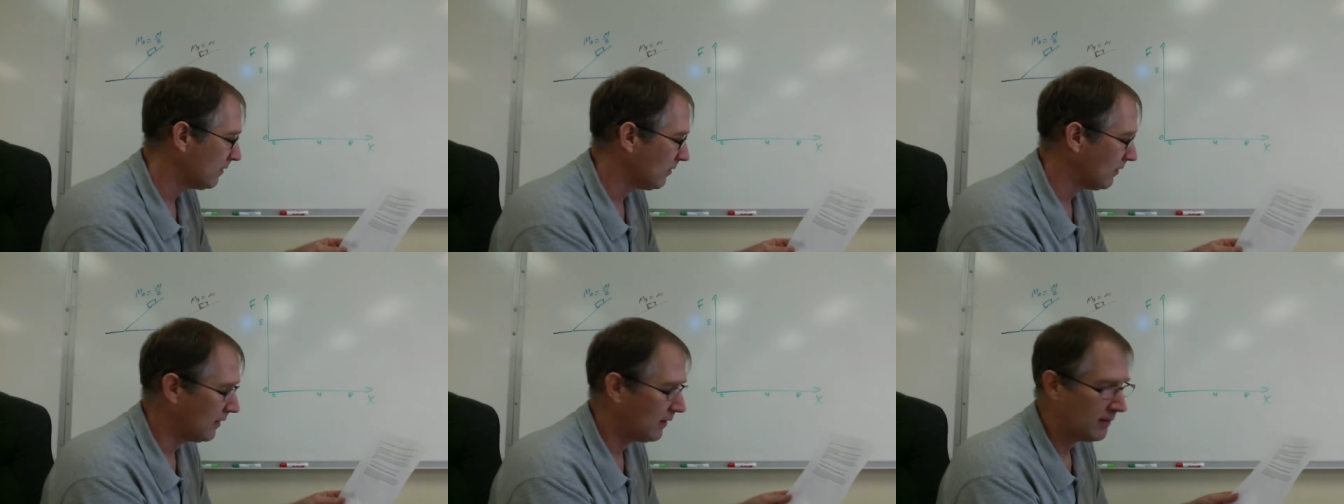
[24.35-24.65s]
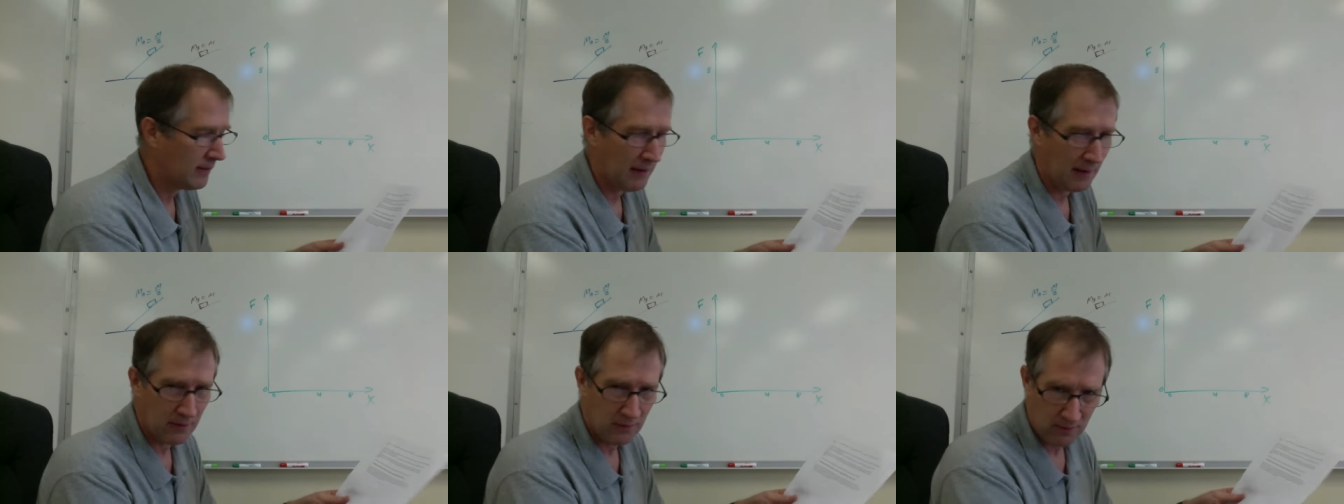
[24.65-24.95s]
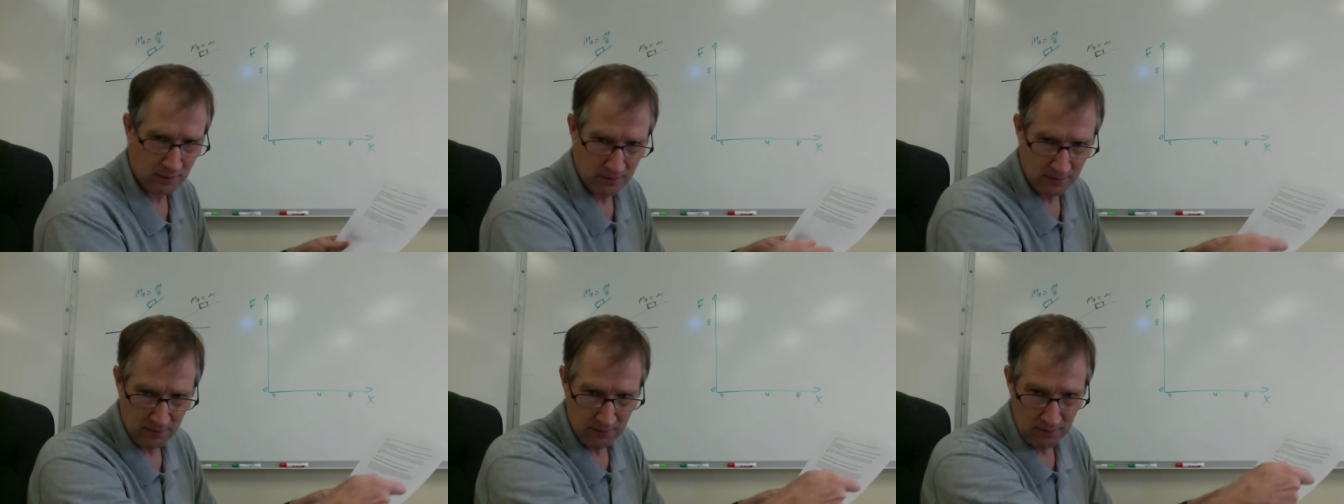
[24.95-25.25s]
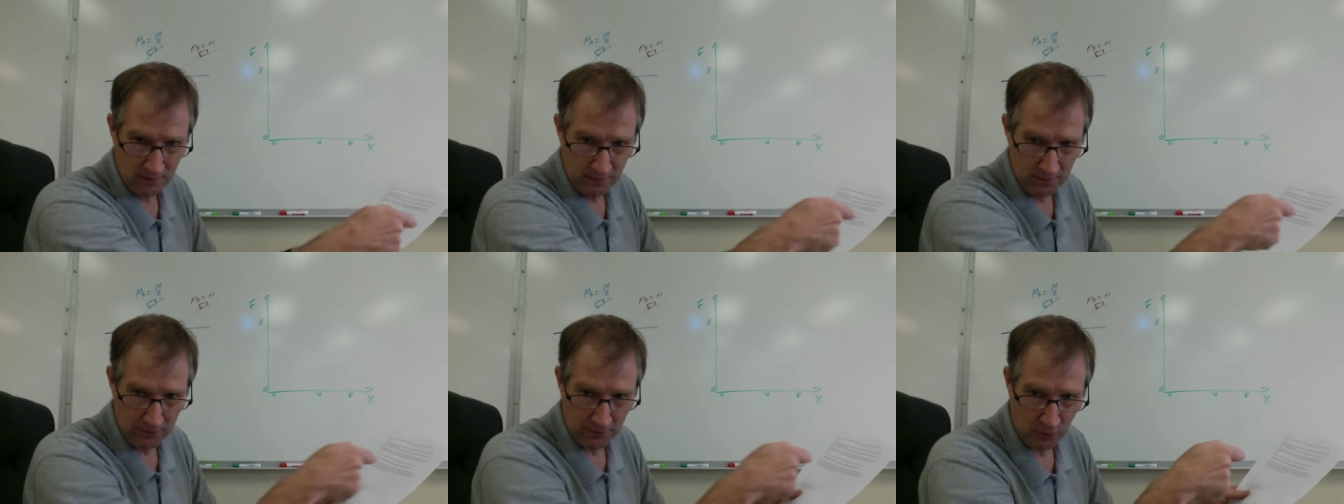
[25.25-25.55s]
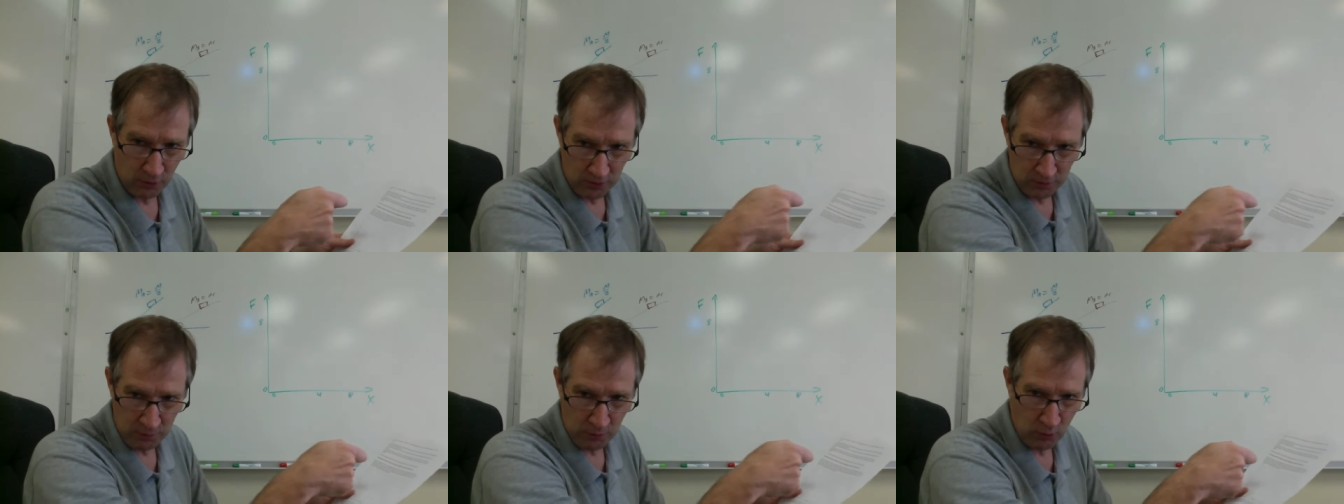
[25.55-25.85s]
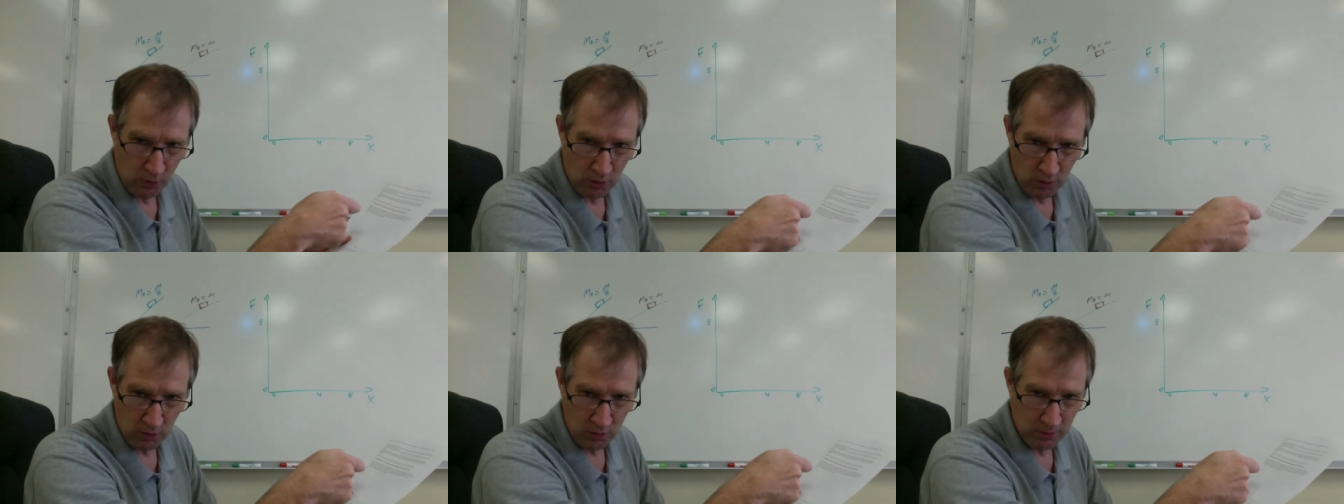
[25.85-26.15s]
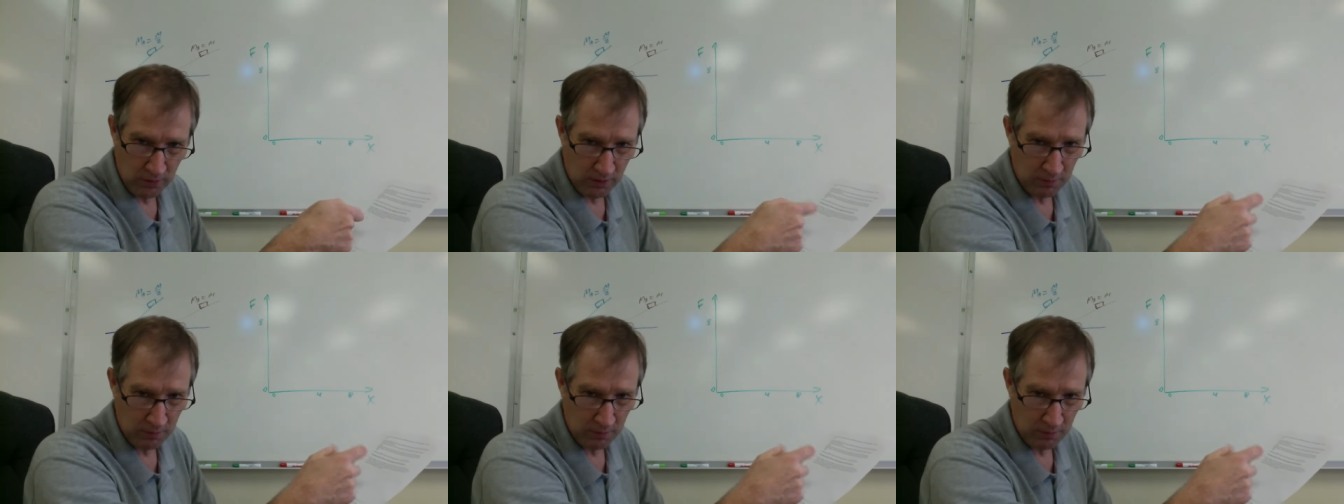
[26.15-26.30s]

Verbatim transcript: All right, that's a force probe.